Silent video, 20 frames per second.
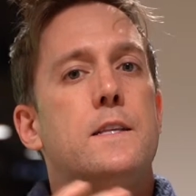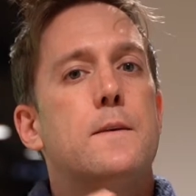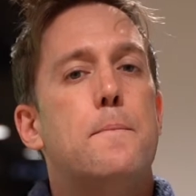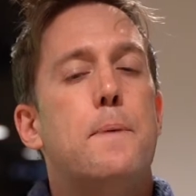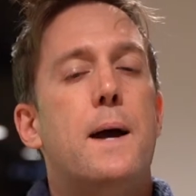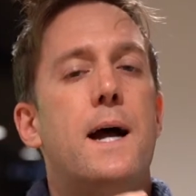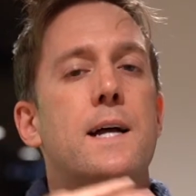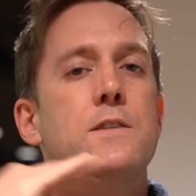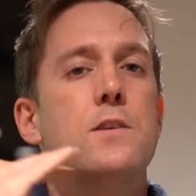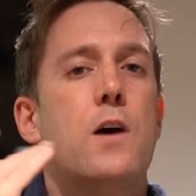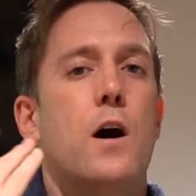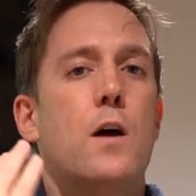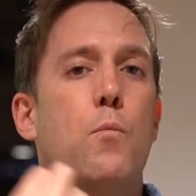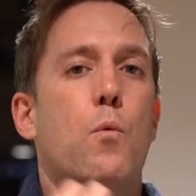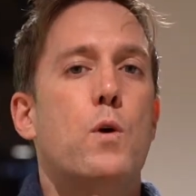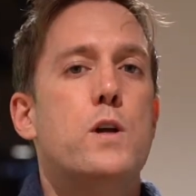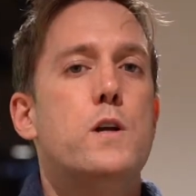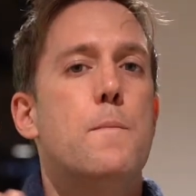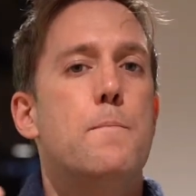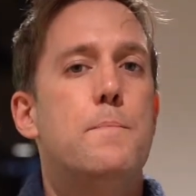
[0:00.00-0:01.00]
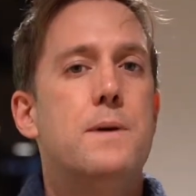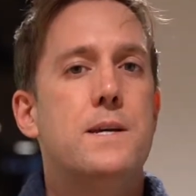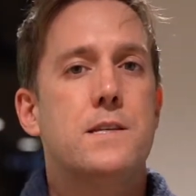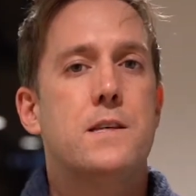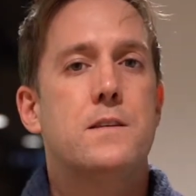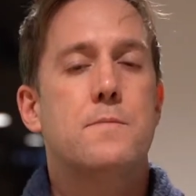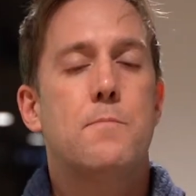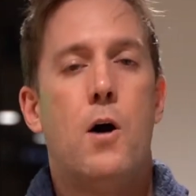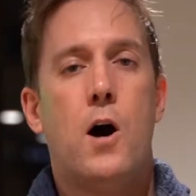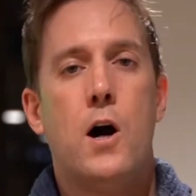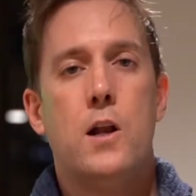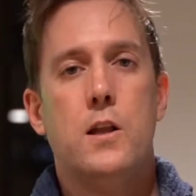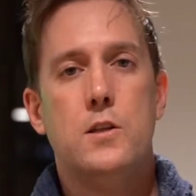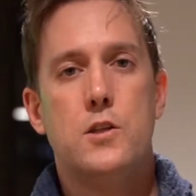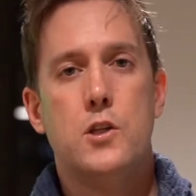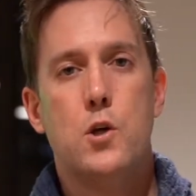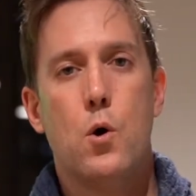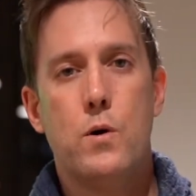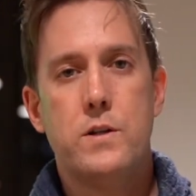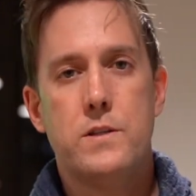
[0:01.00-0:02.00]
depends on what your business model
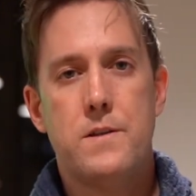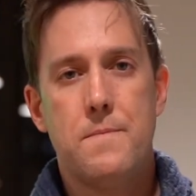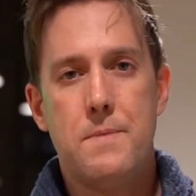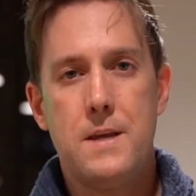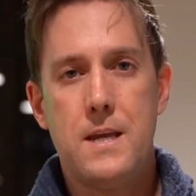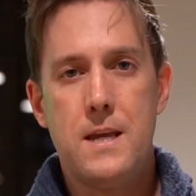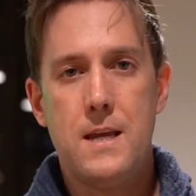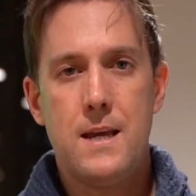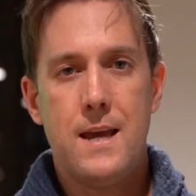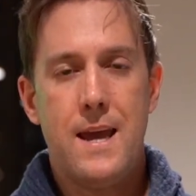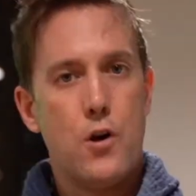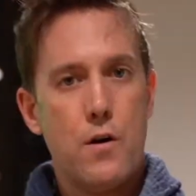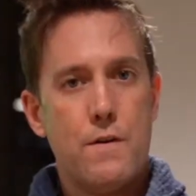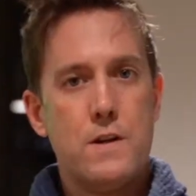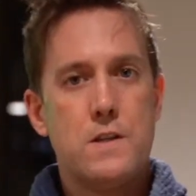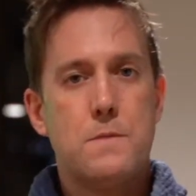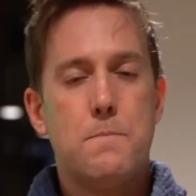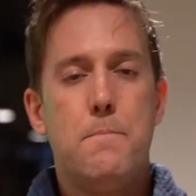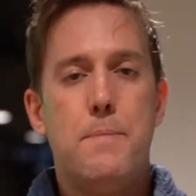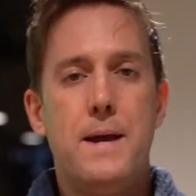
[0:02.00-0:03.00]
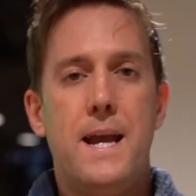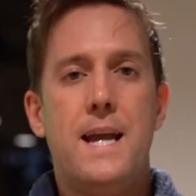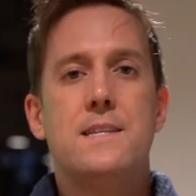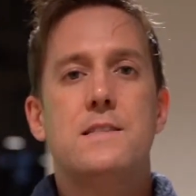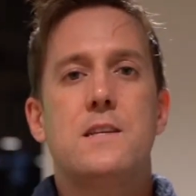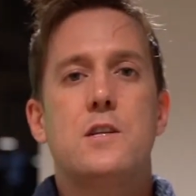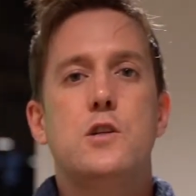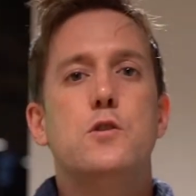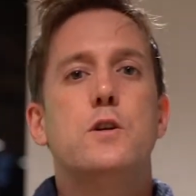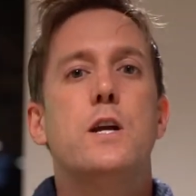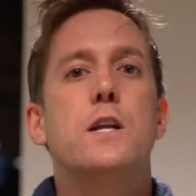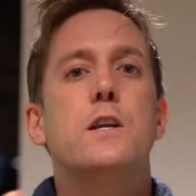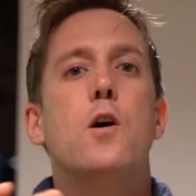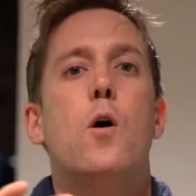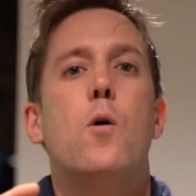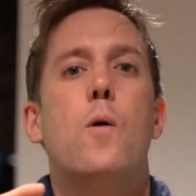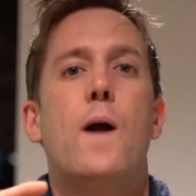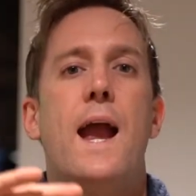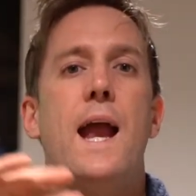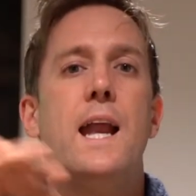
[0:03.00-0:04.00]
is going to be. Service-based and you can
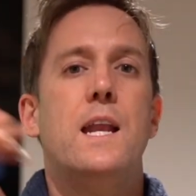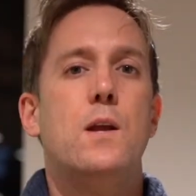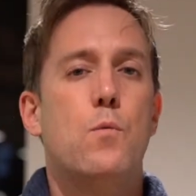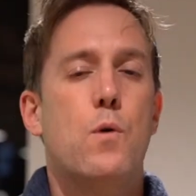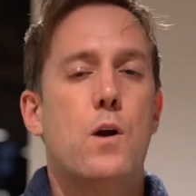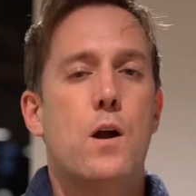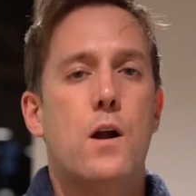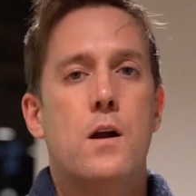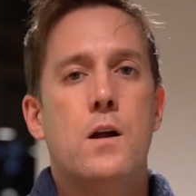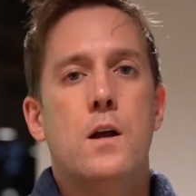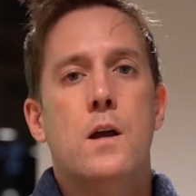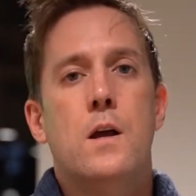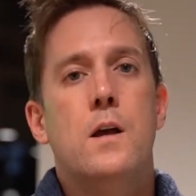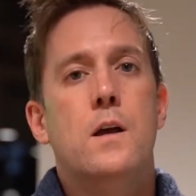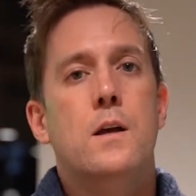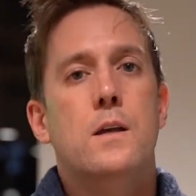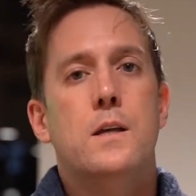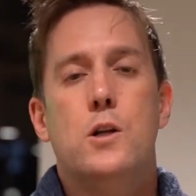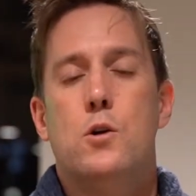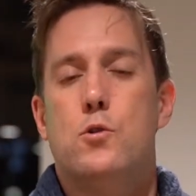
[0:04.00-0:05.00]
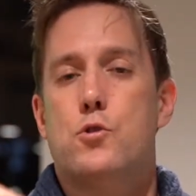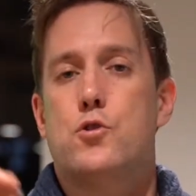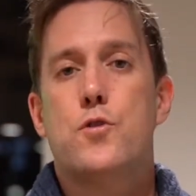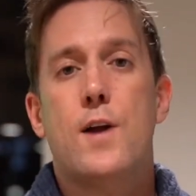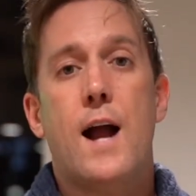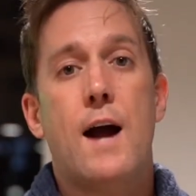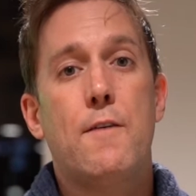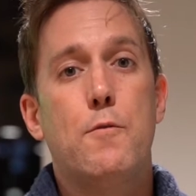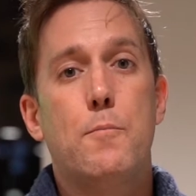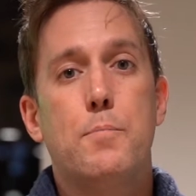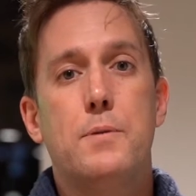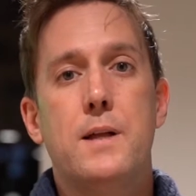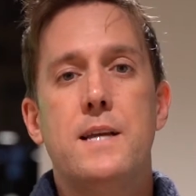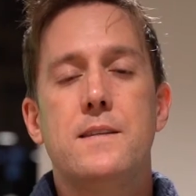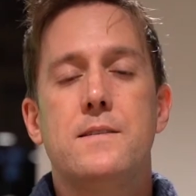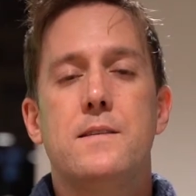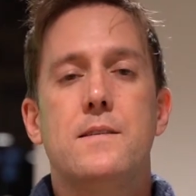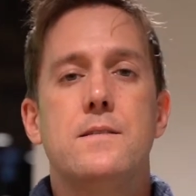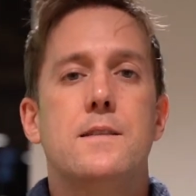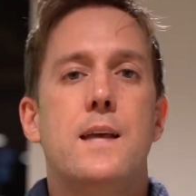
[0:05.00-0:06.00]
go anywhere, you know, travel
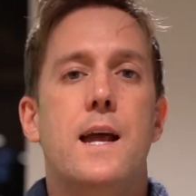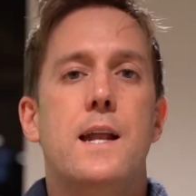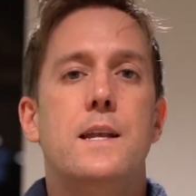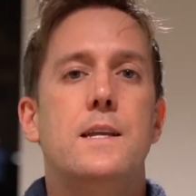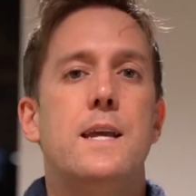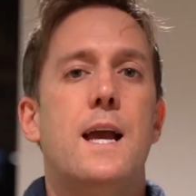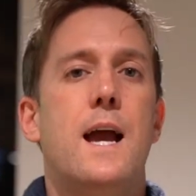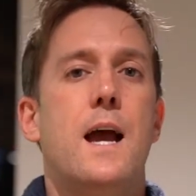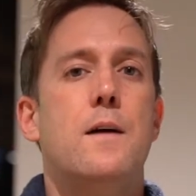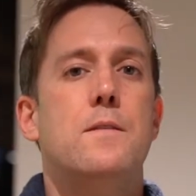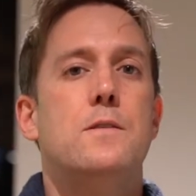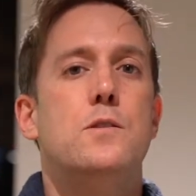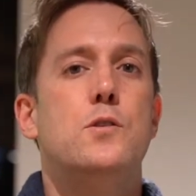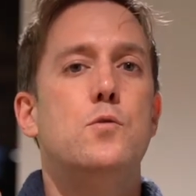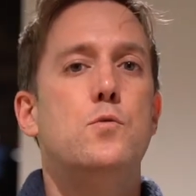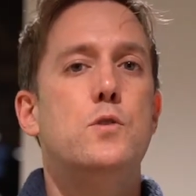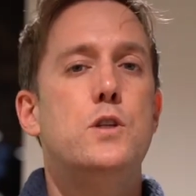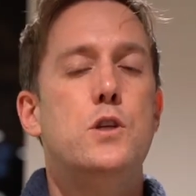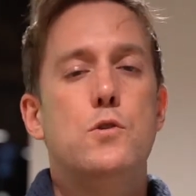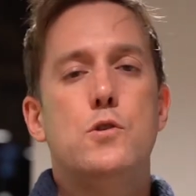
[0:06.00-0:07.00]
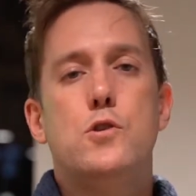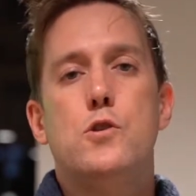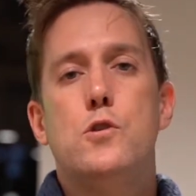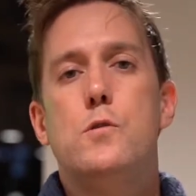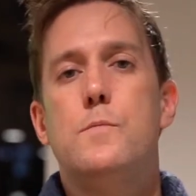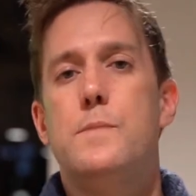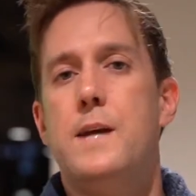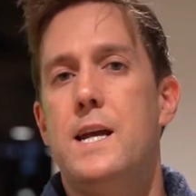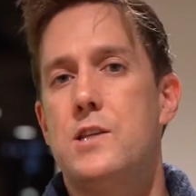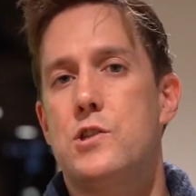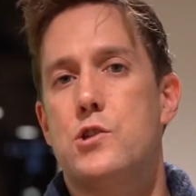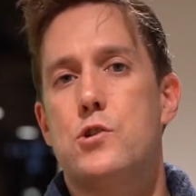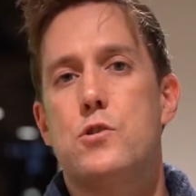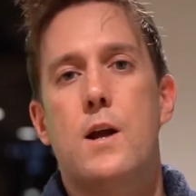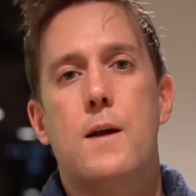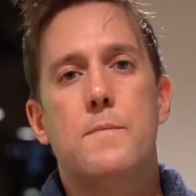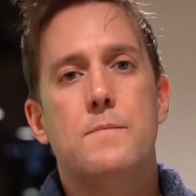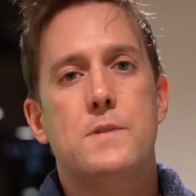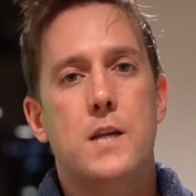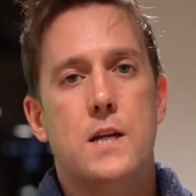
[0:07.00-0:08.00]
places, then yeah, do YouTube,
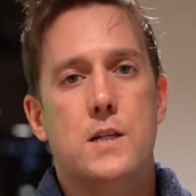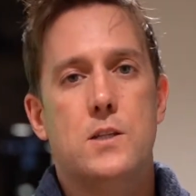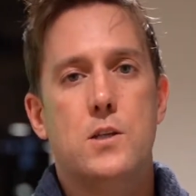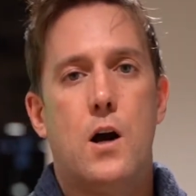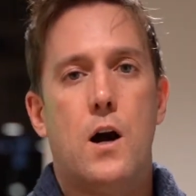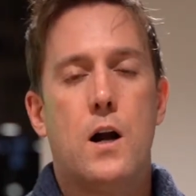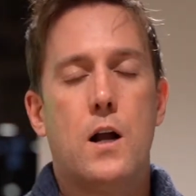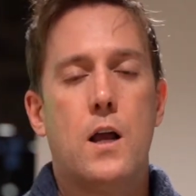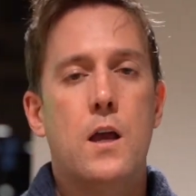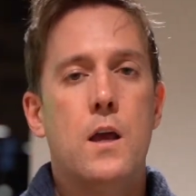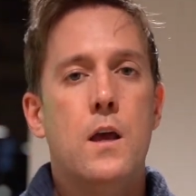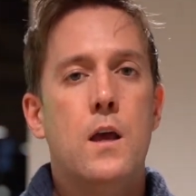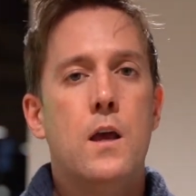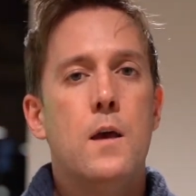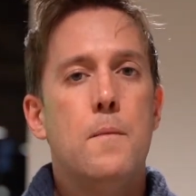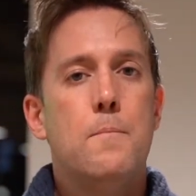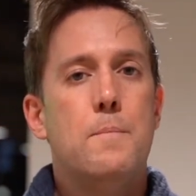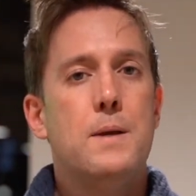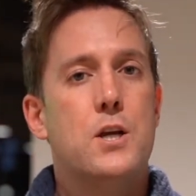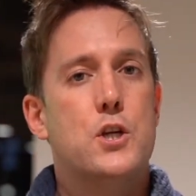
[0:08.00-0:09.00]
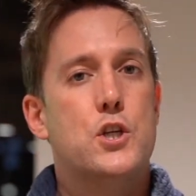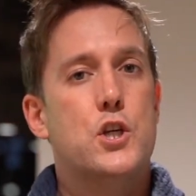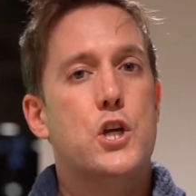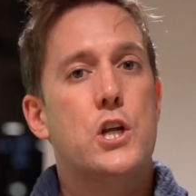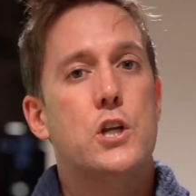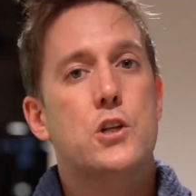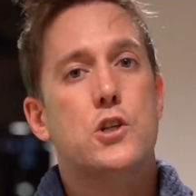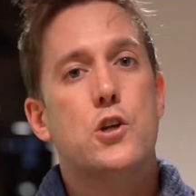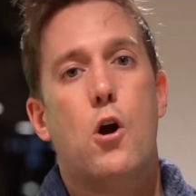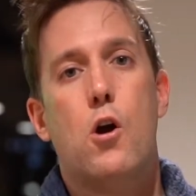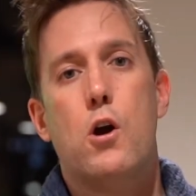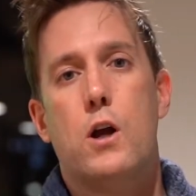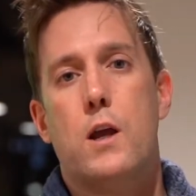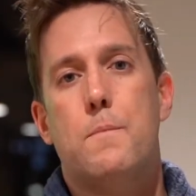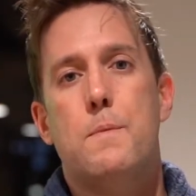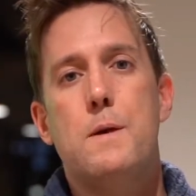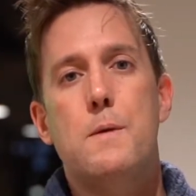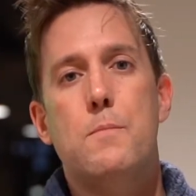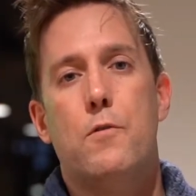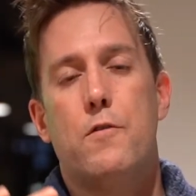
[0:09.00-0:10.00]
Instagram, TikTok, because you're gonna target
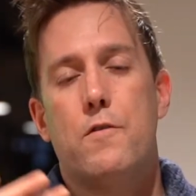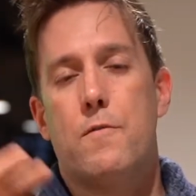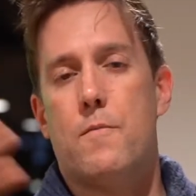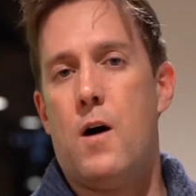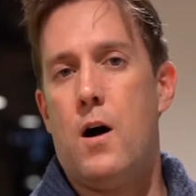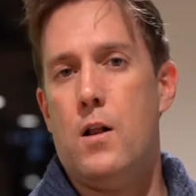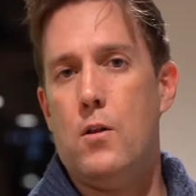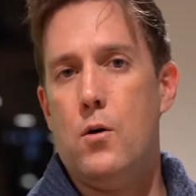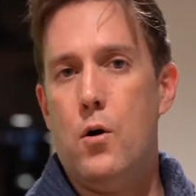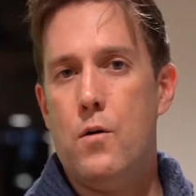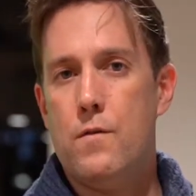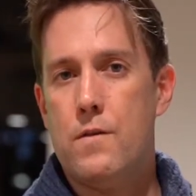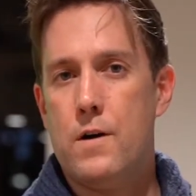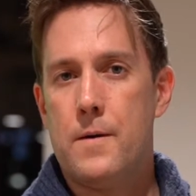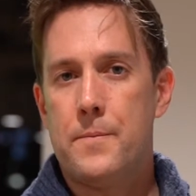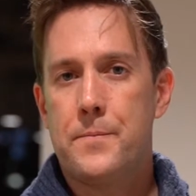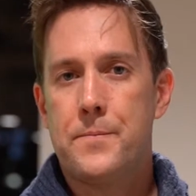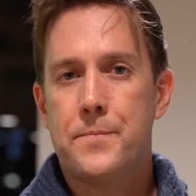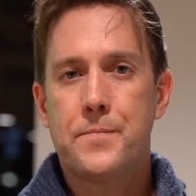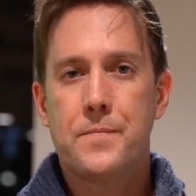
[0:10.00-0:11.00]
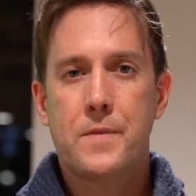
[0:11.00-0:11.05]
people from all over.